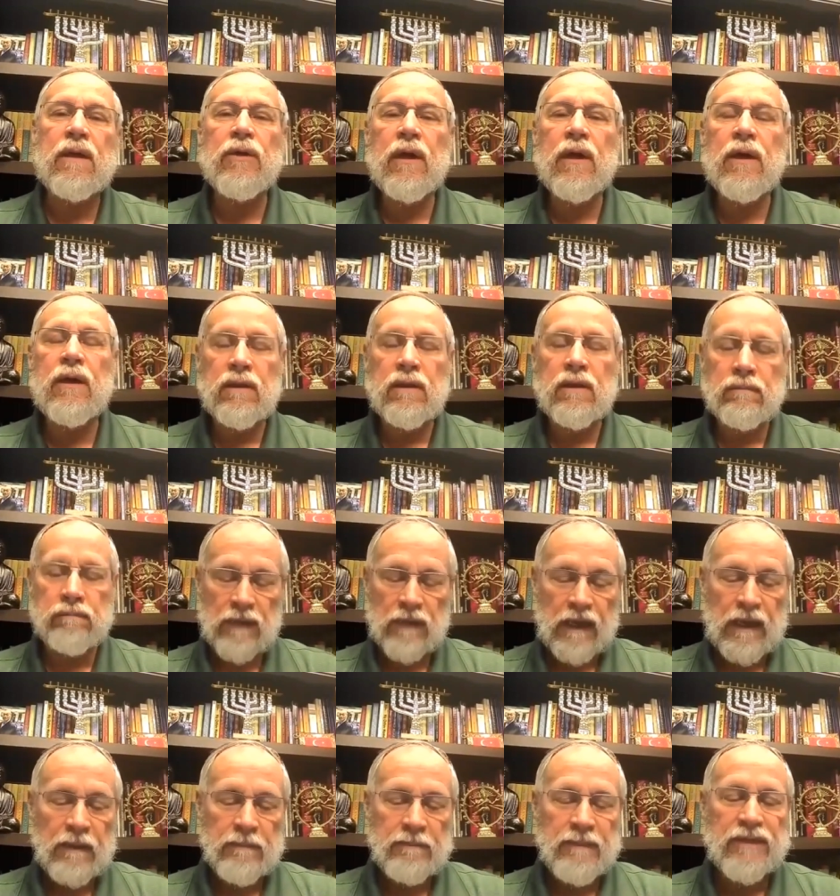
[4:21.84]
uh,
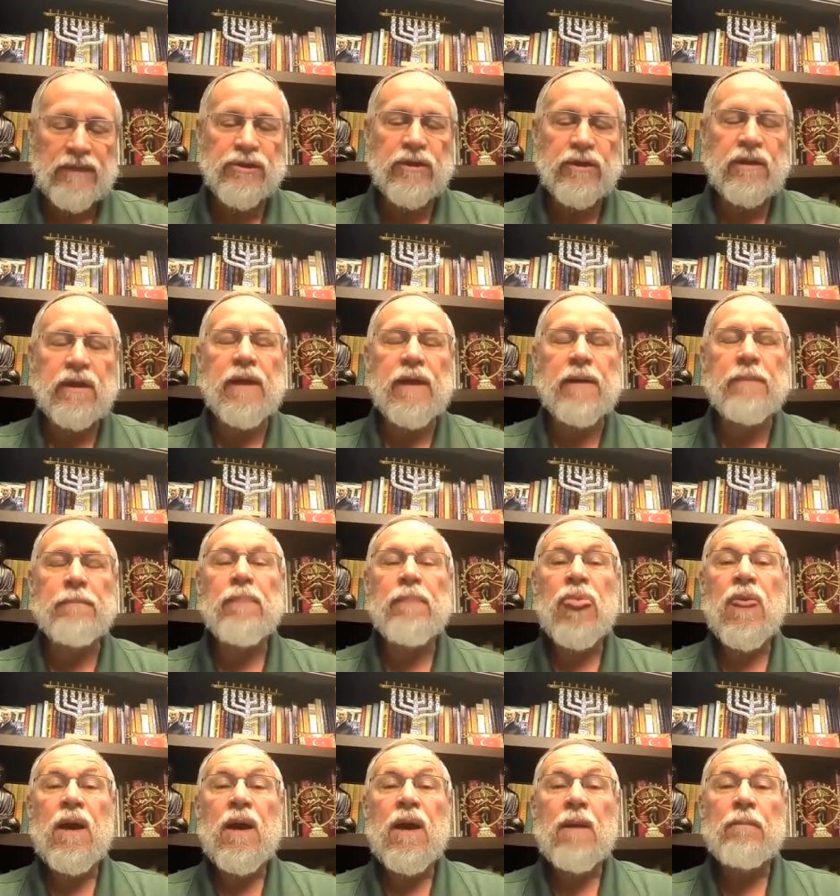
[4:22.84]
mention them.
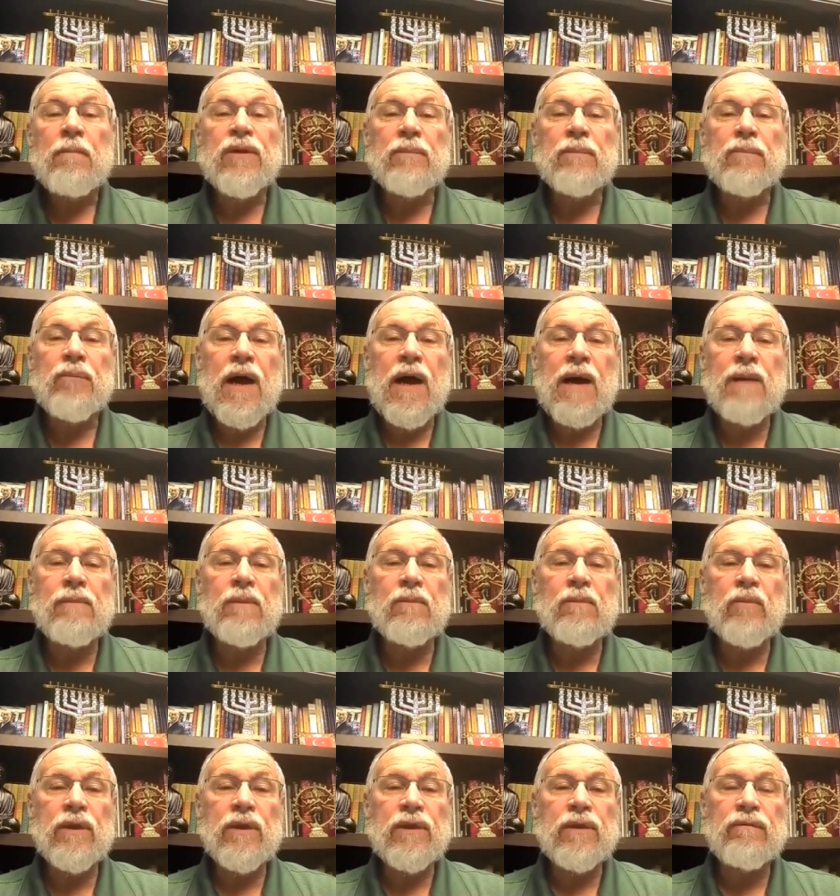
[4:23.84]
But the problem
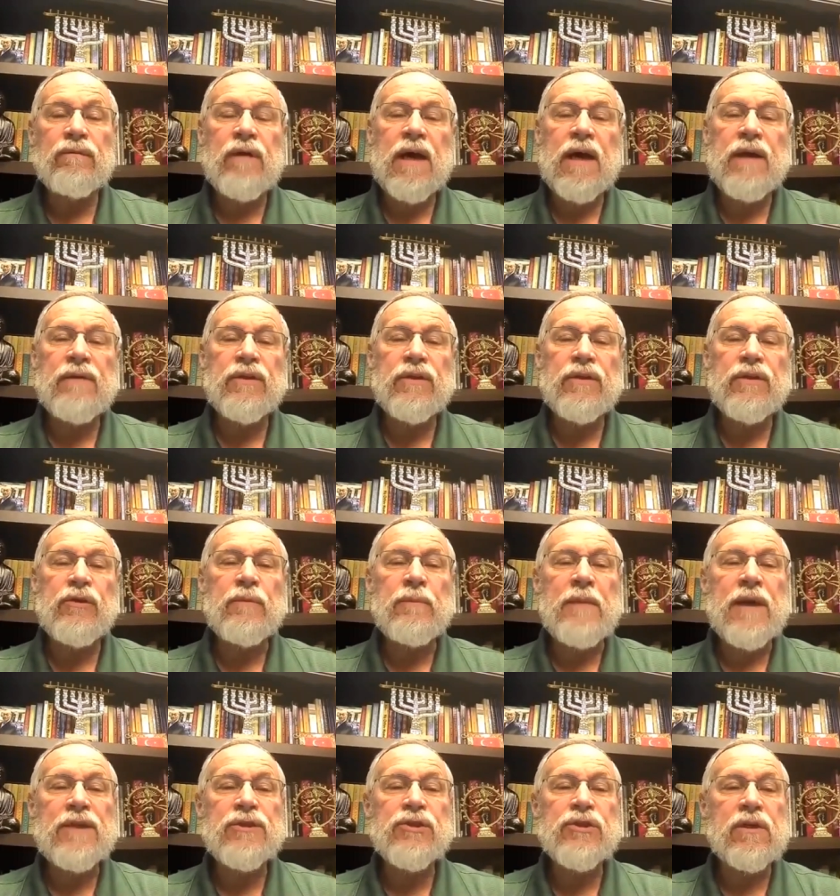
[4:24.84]
with the five that you
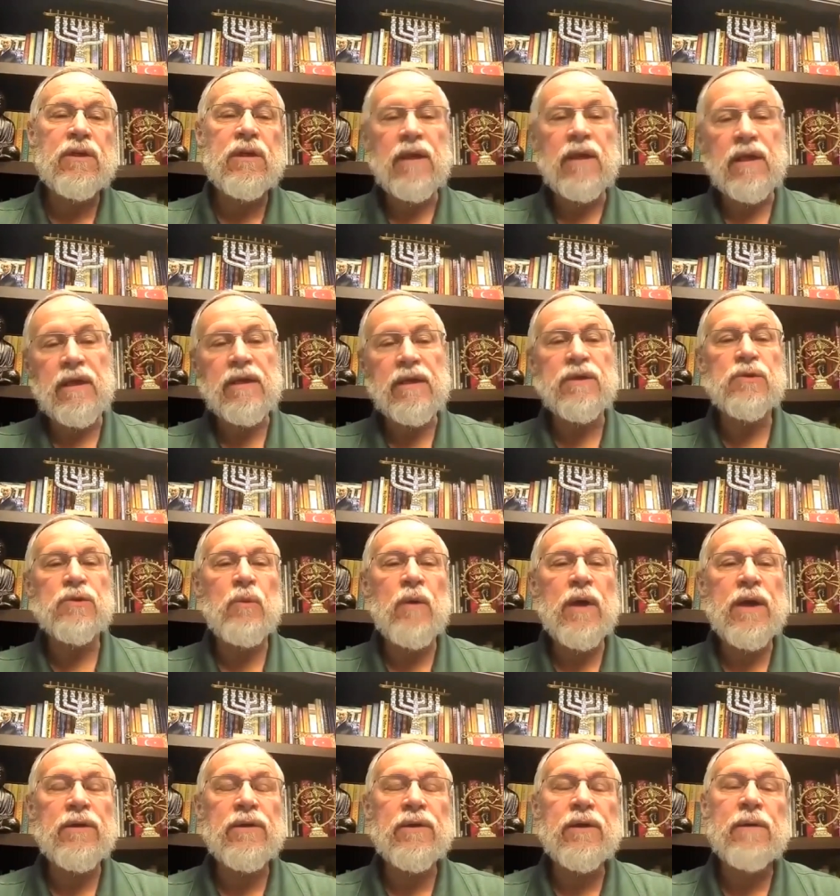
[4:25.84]
mentioned is
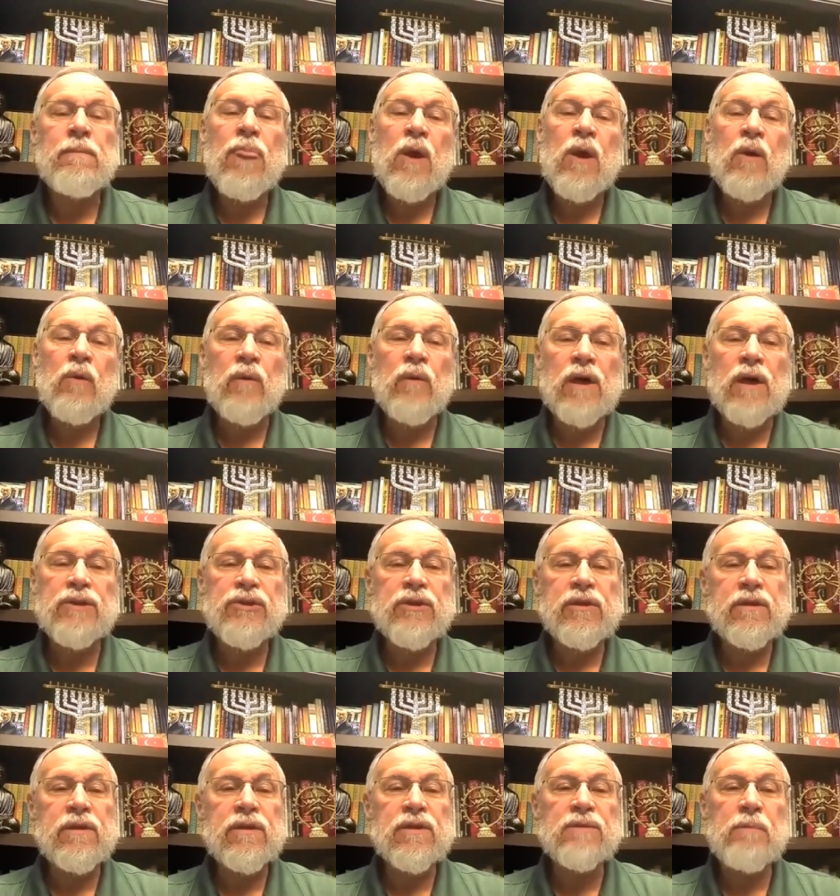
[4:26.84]
whether Russia
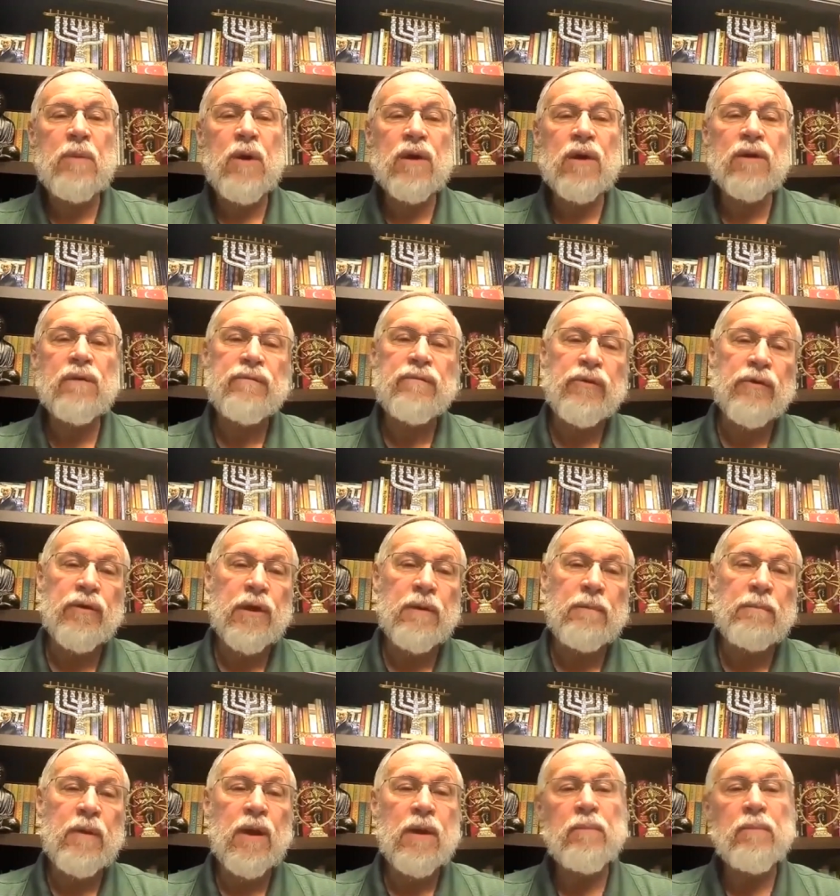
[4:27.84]
is part of Europe
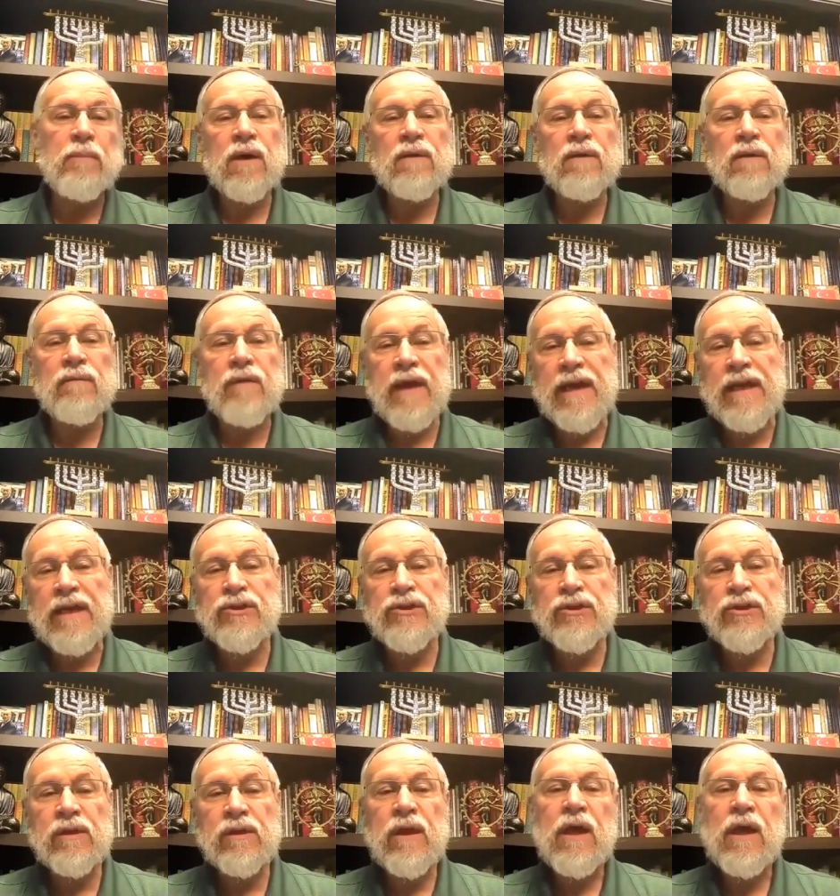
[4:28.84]
or part of
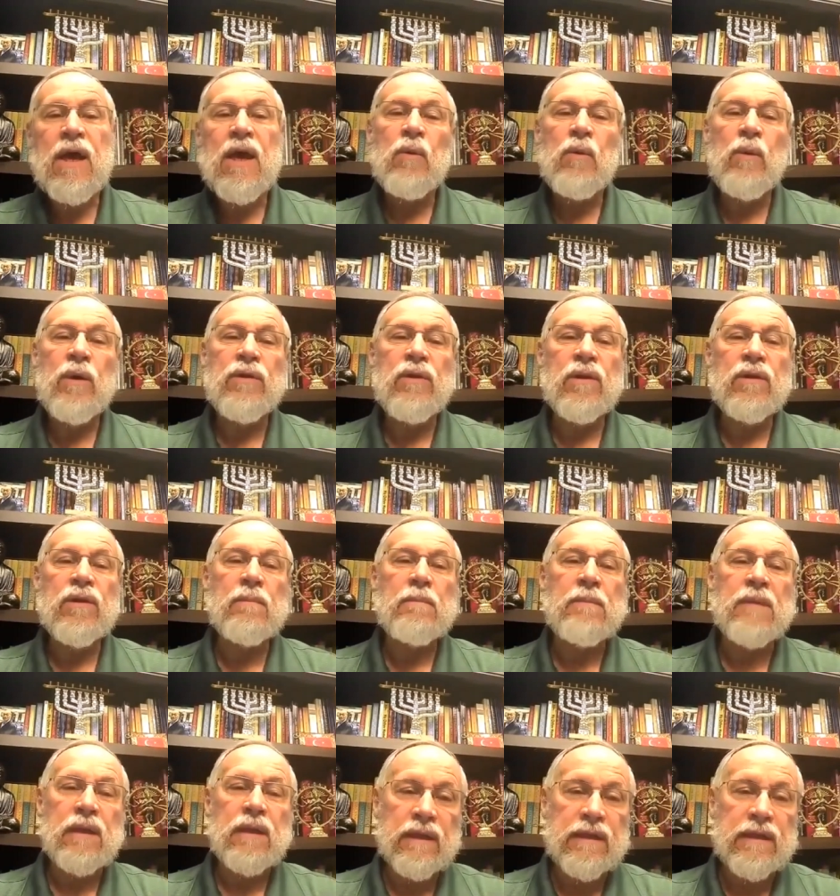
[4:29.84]
Asia, whether the
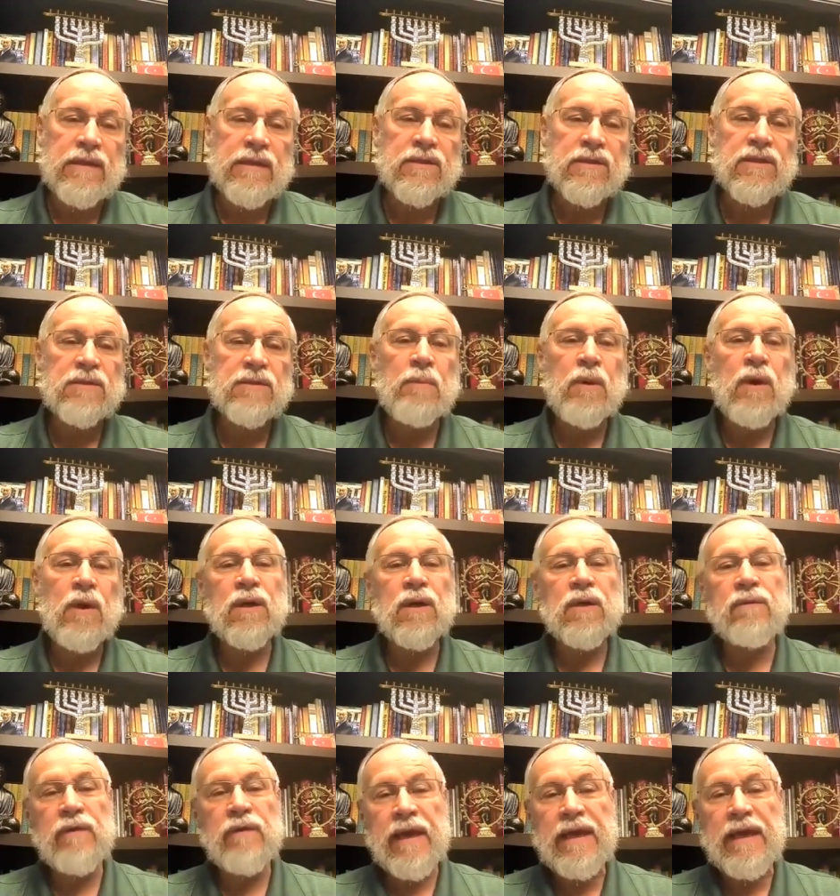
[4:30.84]
Middle East is part
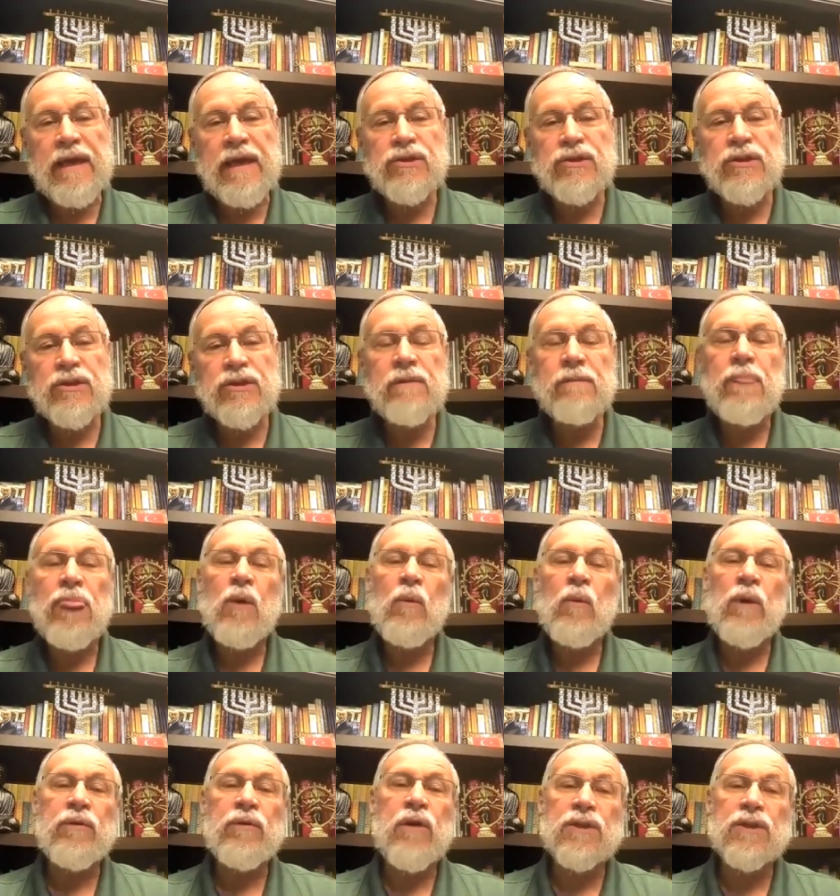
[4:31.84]
of Asia,
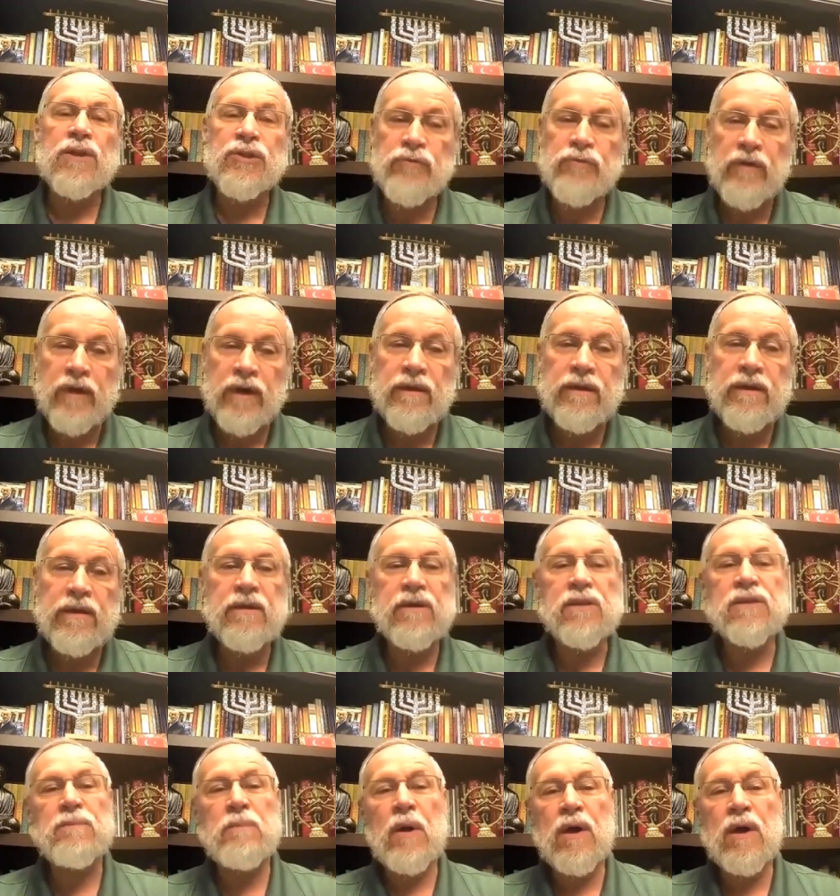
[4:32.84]
whether Australia
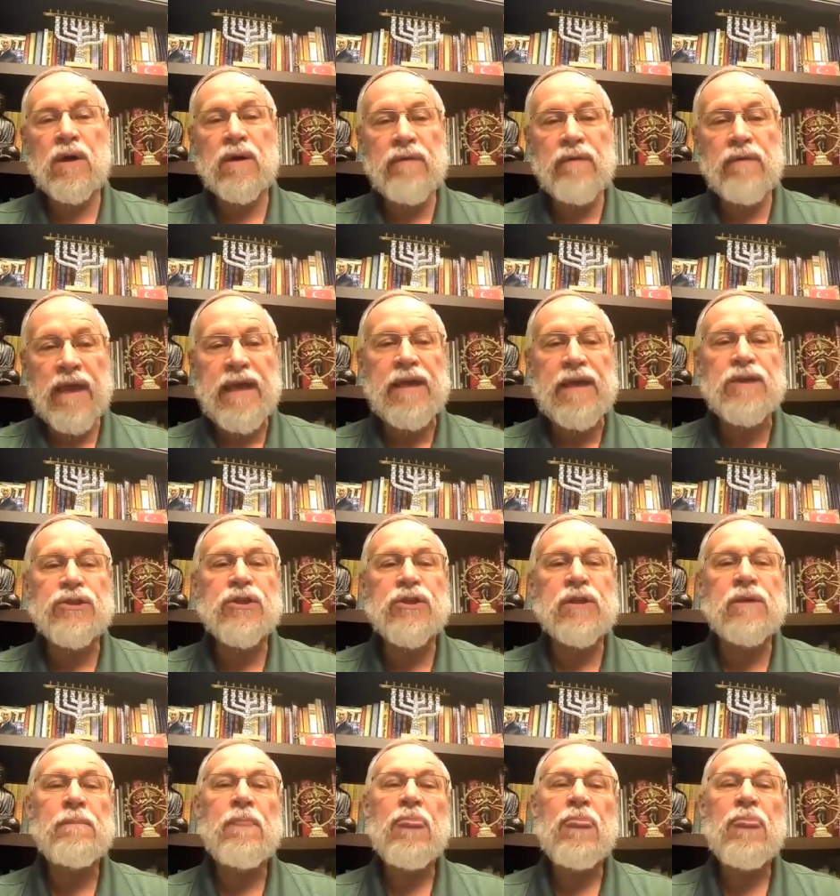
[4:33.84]
is part of Asia.